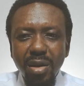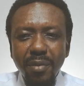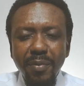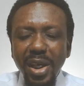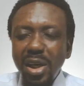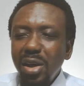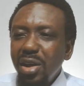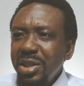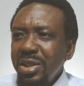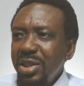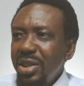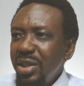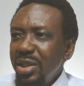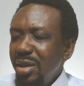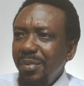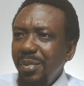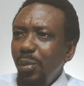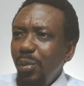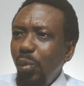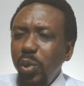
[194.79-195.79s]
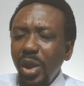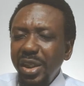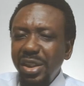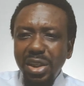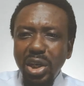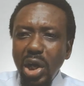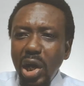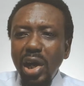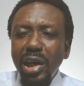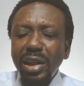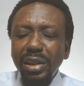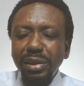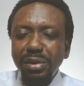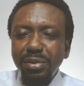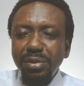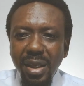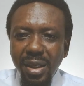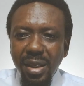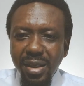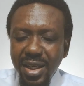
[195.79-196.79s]
Because with
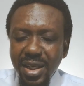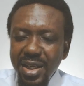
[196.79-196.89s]
God